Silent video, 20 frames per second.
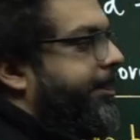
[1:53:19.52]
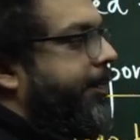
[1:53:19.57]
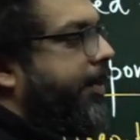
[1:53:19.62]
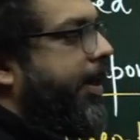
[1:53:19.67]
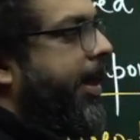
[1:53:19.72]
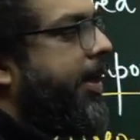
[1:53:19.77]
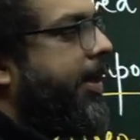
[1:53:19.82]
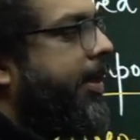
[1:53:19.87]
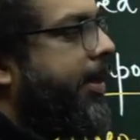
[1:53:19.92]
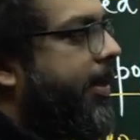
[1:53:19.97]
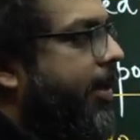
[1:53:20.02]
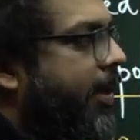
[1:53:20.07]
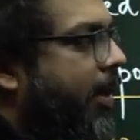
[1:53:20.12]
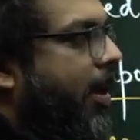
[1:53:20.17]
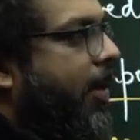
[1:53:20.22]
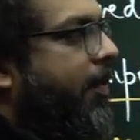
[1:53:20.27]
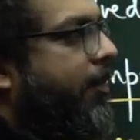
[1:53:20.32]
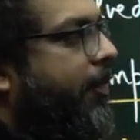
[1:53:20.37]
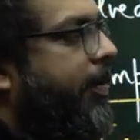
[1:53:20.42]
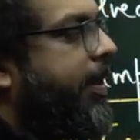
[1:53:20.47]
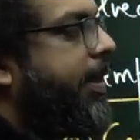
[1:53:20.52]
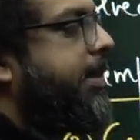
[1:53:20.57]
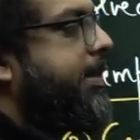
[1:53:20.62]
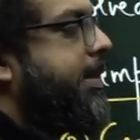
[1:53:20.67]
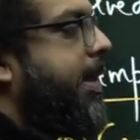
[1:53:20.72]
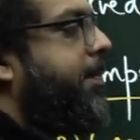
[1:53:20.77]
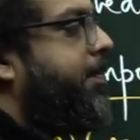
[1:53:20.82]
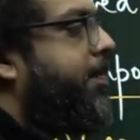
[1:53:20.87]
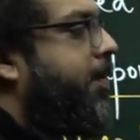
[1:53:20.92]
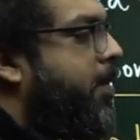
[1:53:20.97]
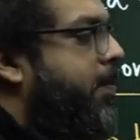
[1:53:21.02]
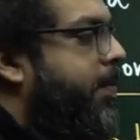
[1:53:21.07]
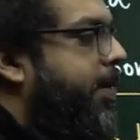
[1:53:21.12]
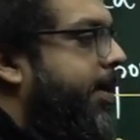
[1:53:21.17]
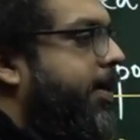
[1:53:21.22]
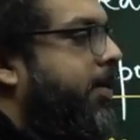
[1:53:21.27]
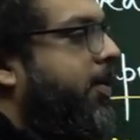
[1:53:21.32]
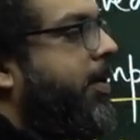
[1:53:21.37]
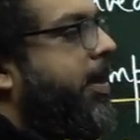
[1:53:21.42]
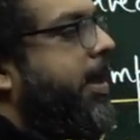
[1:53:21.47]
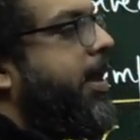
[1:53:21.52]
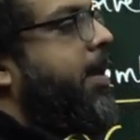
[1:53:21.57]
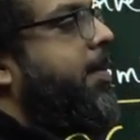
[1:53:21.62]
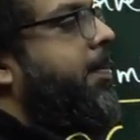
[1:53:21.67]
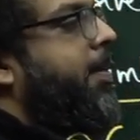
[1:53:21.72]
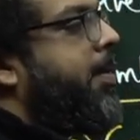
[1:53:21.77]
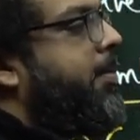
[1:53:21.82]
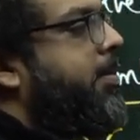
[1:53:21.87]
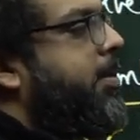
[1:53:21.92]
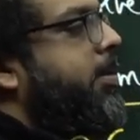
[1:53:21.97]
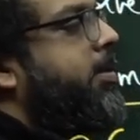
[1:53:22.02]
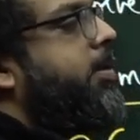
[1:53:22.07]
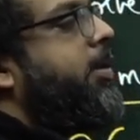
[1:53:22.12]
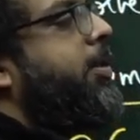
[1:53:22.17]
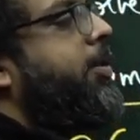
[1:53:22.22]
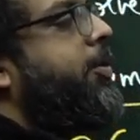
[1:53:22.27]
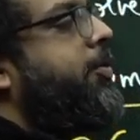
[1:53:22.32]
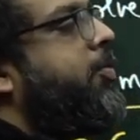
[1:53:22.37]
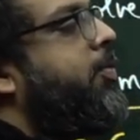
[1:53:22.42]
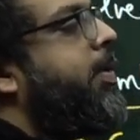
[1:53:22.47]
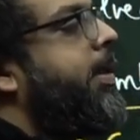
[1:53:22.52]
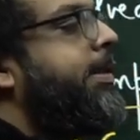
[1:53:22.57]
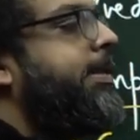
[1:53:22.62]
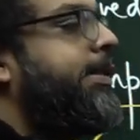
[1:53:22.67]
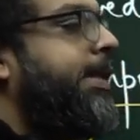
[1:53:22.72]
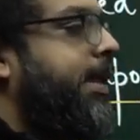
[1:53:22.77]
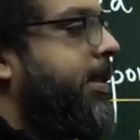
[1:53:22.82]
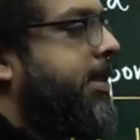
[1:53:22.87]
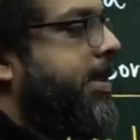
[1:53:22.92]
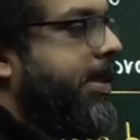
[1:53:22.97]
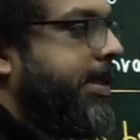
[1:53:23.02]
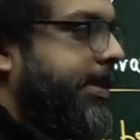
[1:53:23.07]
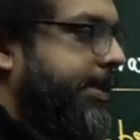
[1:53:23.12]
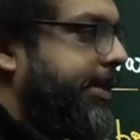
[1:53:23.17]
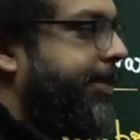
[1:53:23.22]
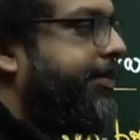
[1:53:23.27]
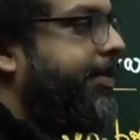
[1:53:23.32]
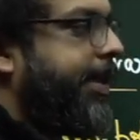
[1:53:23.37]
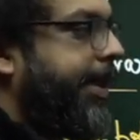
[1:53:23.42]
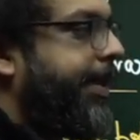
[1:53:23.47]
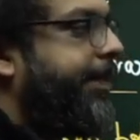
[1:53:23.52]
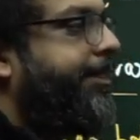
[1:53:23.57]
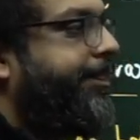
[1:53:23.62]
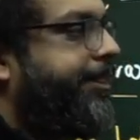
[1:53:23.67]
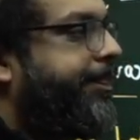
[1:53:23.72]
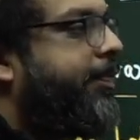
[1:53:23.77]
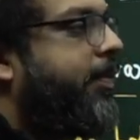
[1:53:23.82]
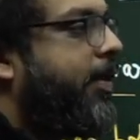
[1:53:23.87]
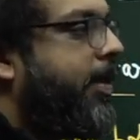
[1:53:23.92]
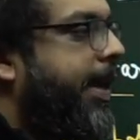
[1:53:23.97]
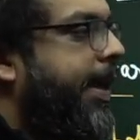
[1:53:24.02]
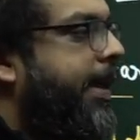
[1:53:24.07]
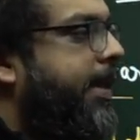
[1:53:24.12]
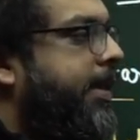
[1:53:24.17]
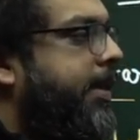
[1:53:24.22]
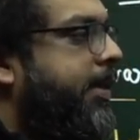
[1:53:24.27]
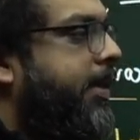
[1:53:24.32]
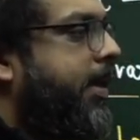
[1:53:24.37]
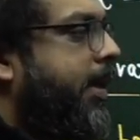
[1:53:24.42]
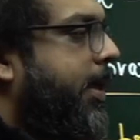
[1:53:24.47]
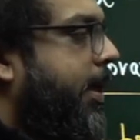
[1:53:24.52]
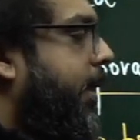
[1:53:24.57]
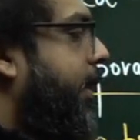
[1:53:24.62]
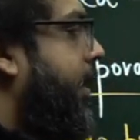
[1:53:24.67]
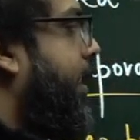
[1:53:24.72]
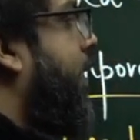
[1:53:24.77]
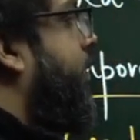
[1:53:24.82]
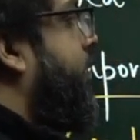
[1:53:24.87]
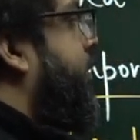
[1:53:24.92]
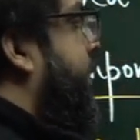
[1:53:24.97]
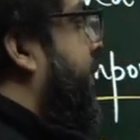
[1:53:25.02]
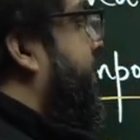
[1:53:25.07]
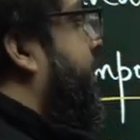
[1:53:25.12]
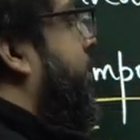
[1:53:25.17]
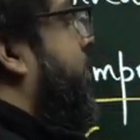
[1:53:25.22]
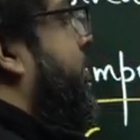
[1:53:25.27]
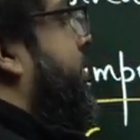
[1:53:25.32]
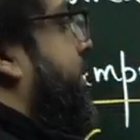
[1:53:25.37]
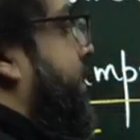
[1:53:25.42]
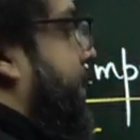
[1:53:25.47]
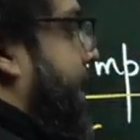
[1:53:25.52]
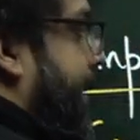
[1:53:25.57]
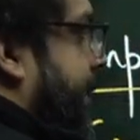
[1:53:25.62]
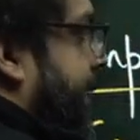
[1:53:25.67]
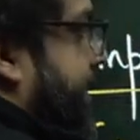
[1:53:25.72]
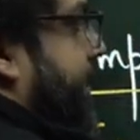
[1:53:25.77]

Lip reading: right? For example, we are talking about the UN General Assembly, right? Now, suppose, let us